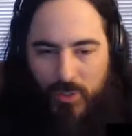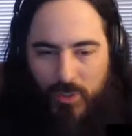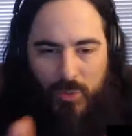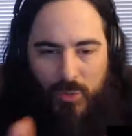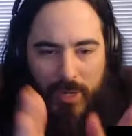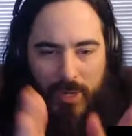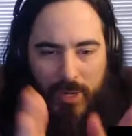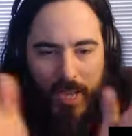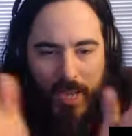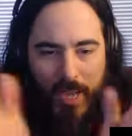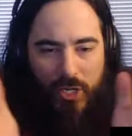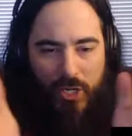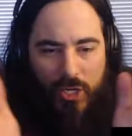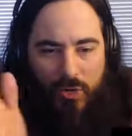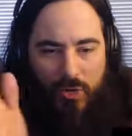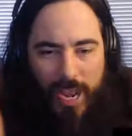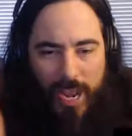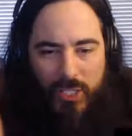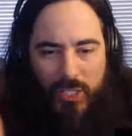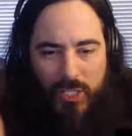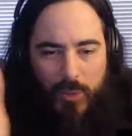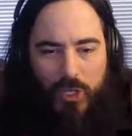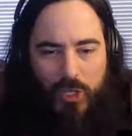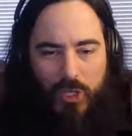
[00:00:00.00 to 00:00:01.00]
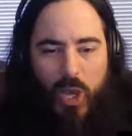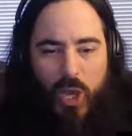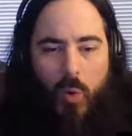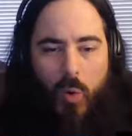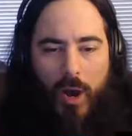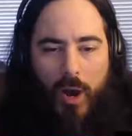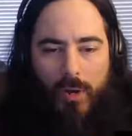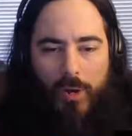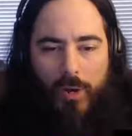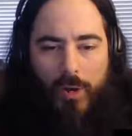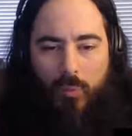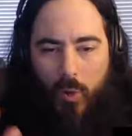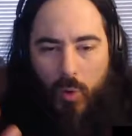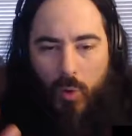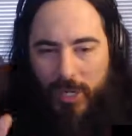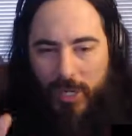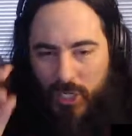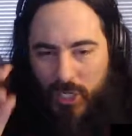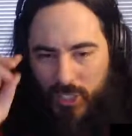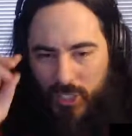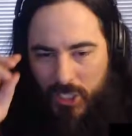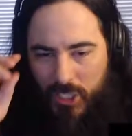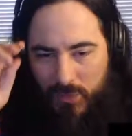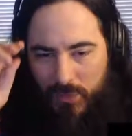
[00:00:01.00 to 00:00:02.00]
kind of tracks we can go on. One is
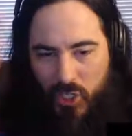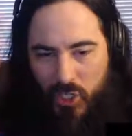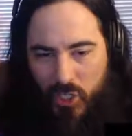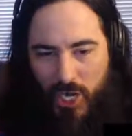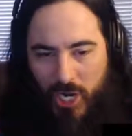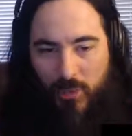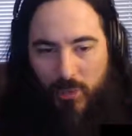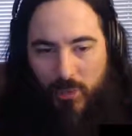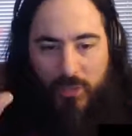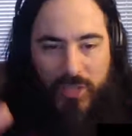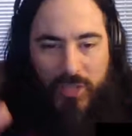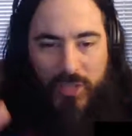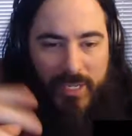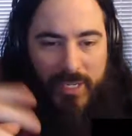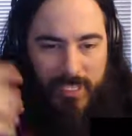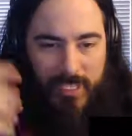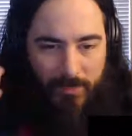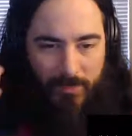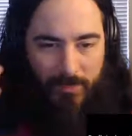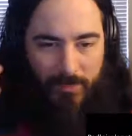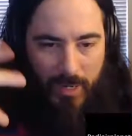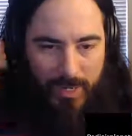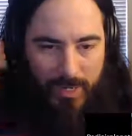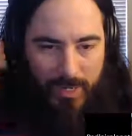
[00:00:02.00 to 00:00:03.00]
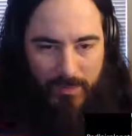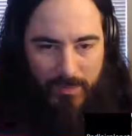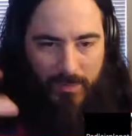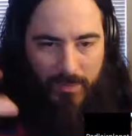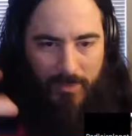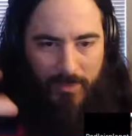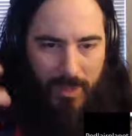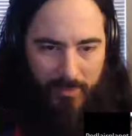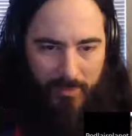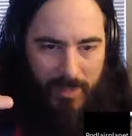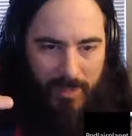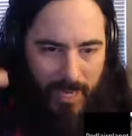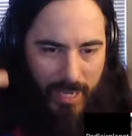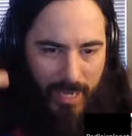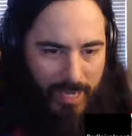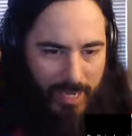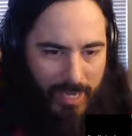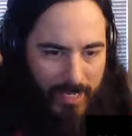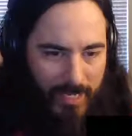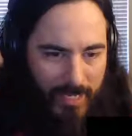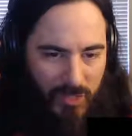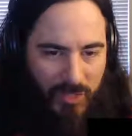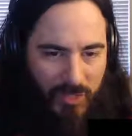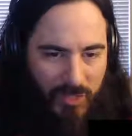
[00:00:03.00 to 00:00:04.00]
just some general things that might be
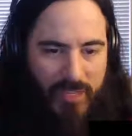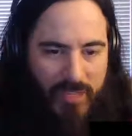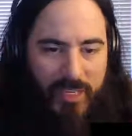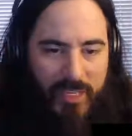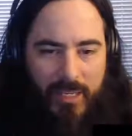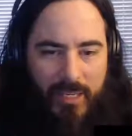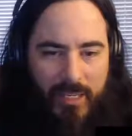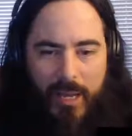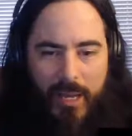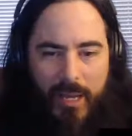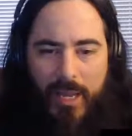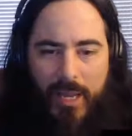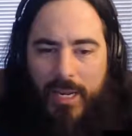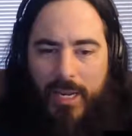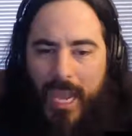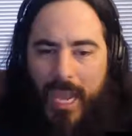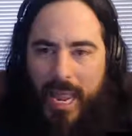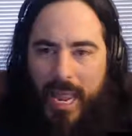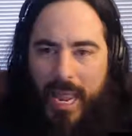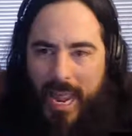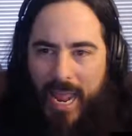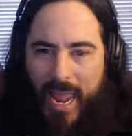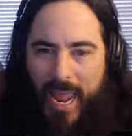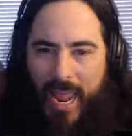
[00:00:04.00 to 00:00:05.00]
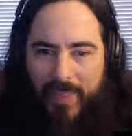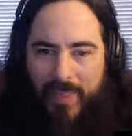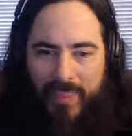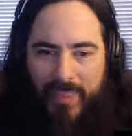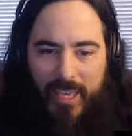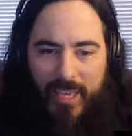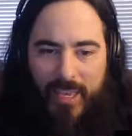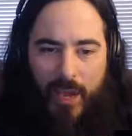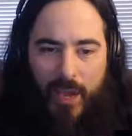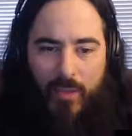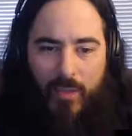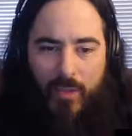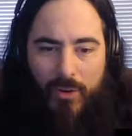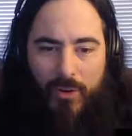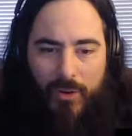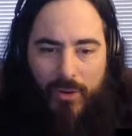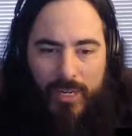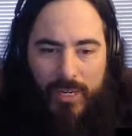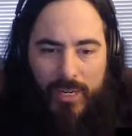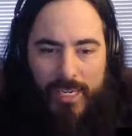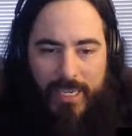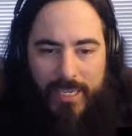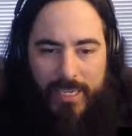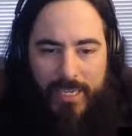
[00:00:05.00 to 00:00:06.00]
ideas for you to think on, and the
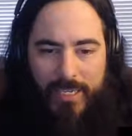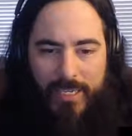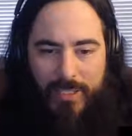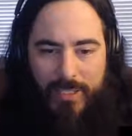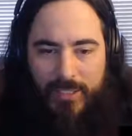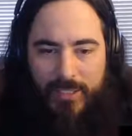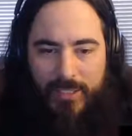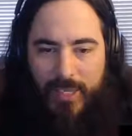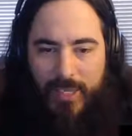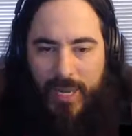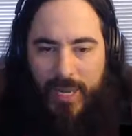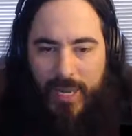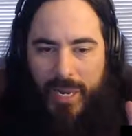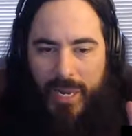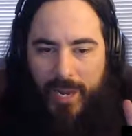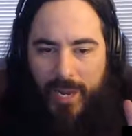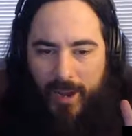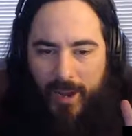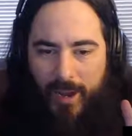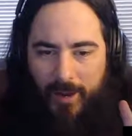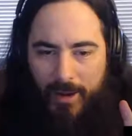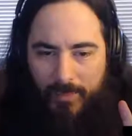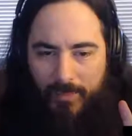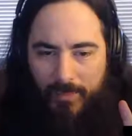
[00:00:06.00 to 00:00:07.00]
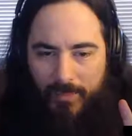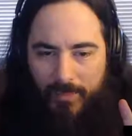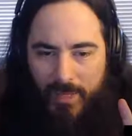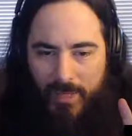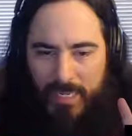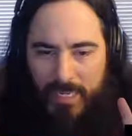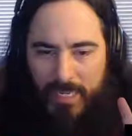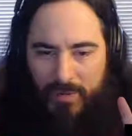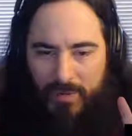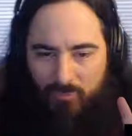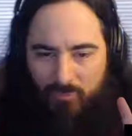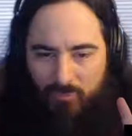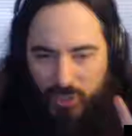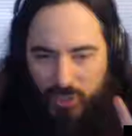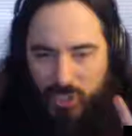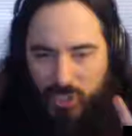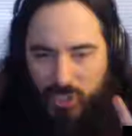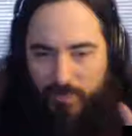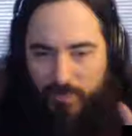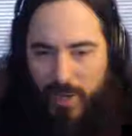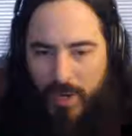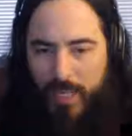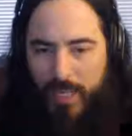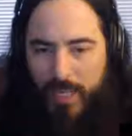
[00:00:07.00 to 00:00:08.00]
other is
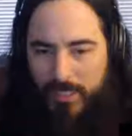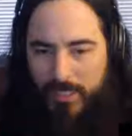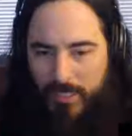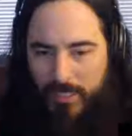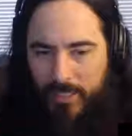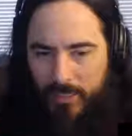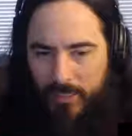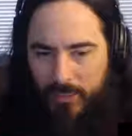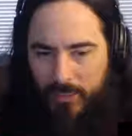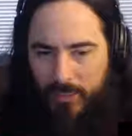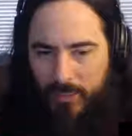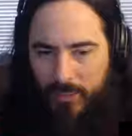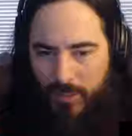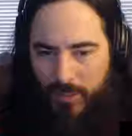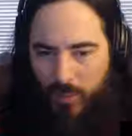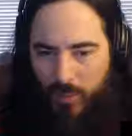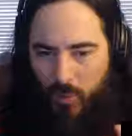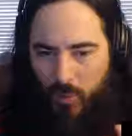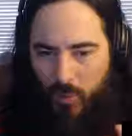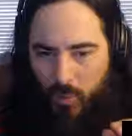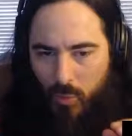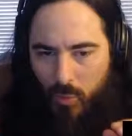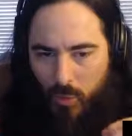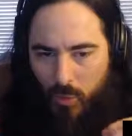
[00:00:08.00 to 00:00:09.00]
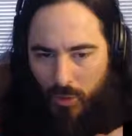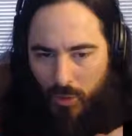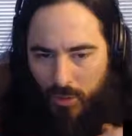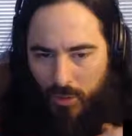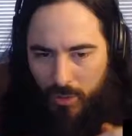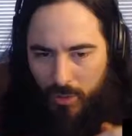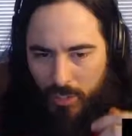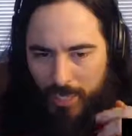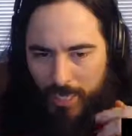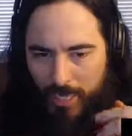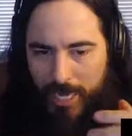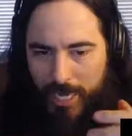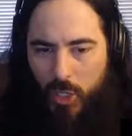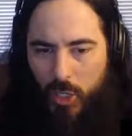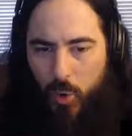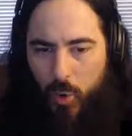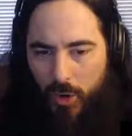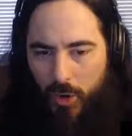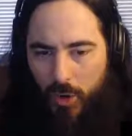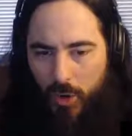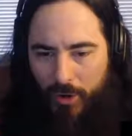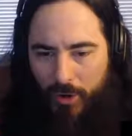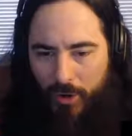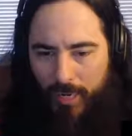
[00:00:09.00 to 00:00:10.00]
responses or
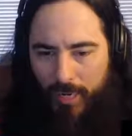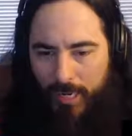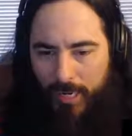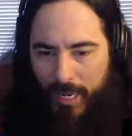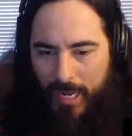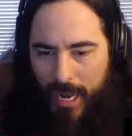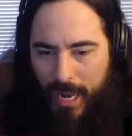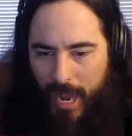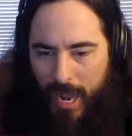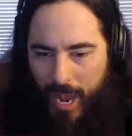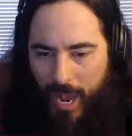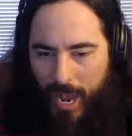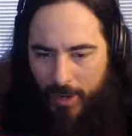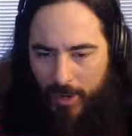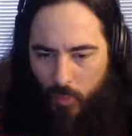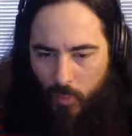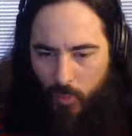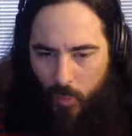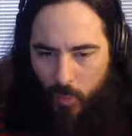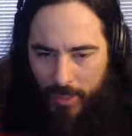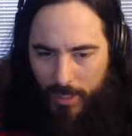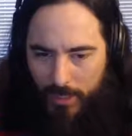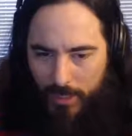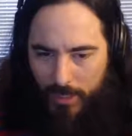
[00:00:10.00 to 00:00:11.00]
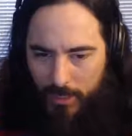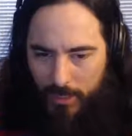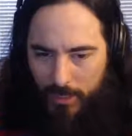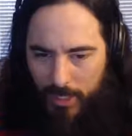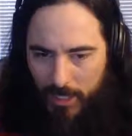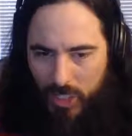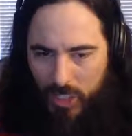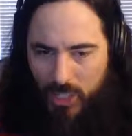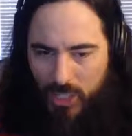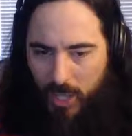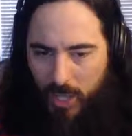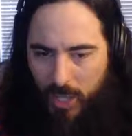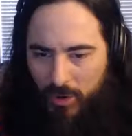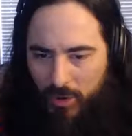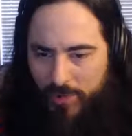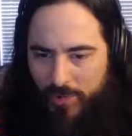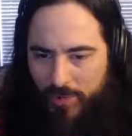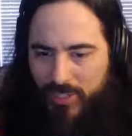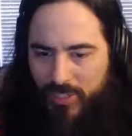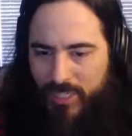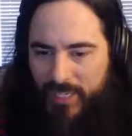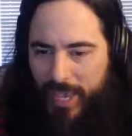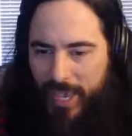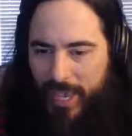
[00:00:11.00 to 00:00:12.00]
inquiry on what each other have
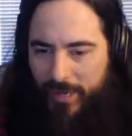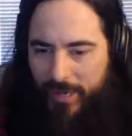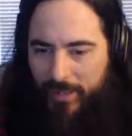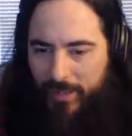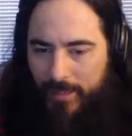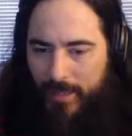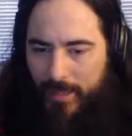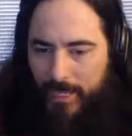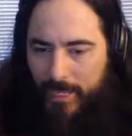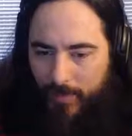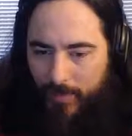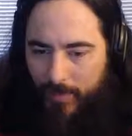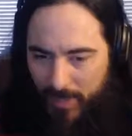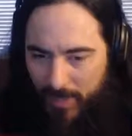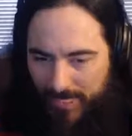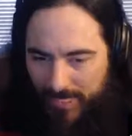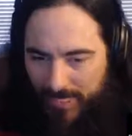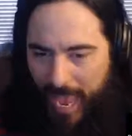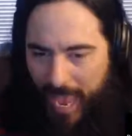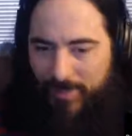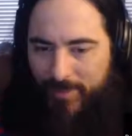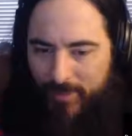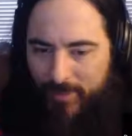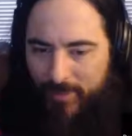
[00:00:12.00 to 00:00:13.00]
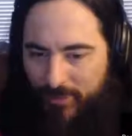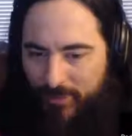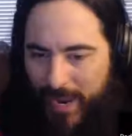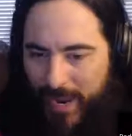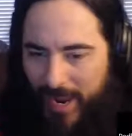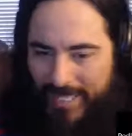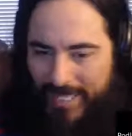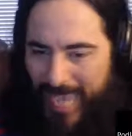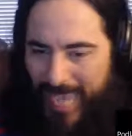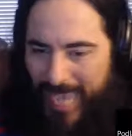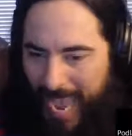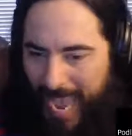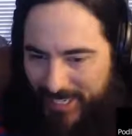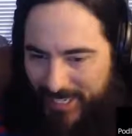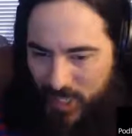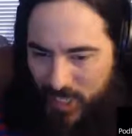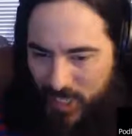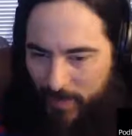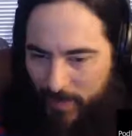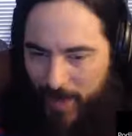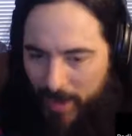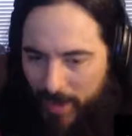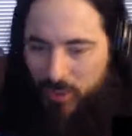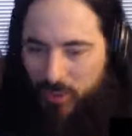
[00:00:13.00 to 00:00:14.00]
said. Because having friends ask you
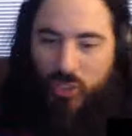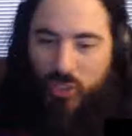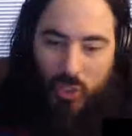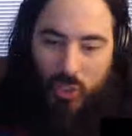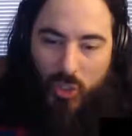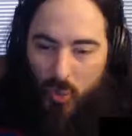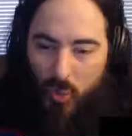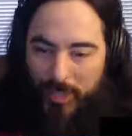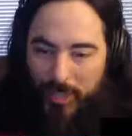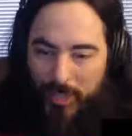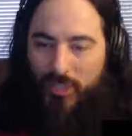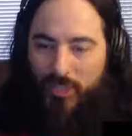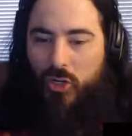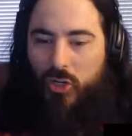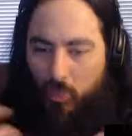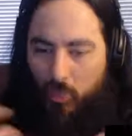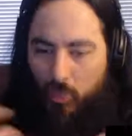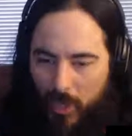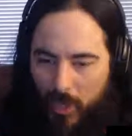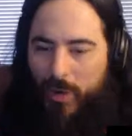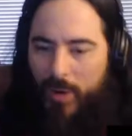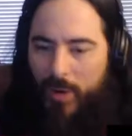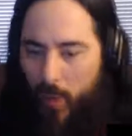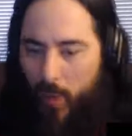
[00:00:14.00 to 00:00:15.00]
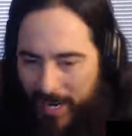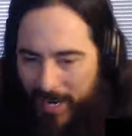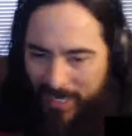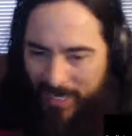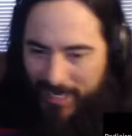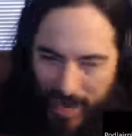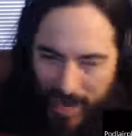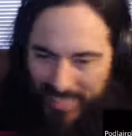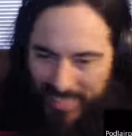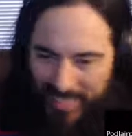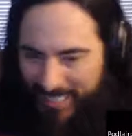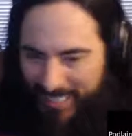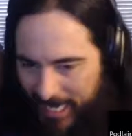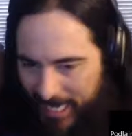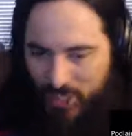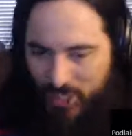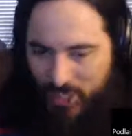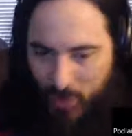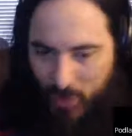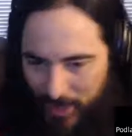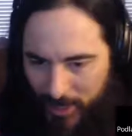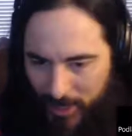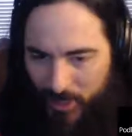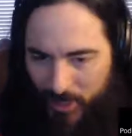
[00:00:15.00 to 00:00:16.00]
about your story is a great way to kind of get
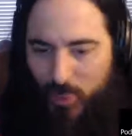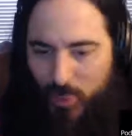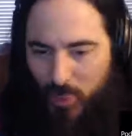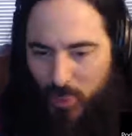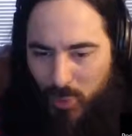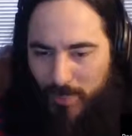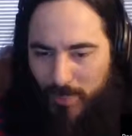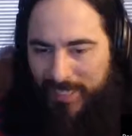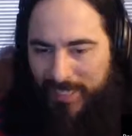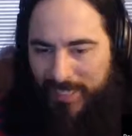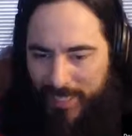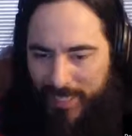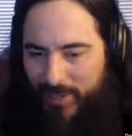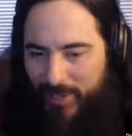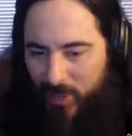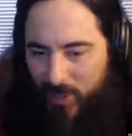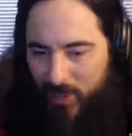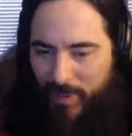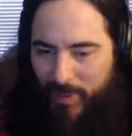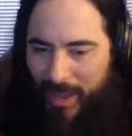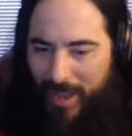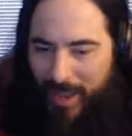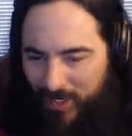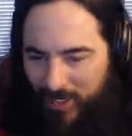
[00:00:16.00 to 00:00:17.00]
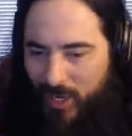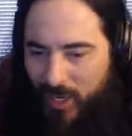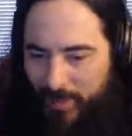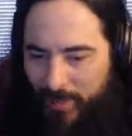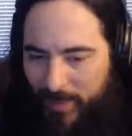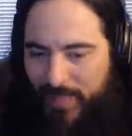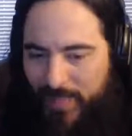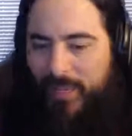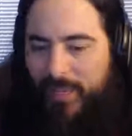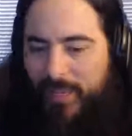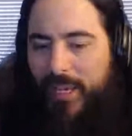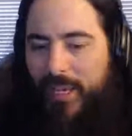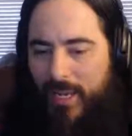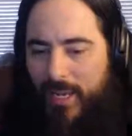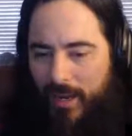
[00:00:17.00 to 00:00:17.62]
you into, let me tell you about, you know what I mean?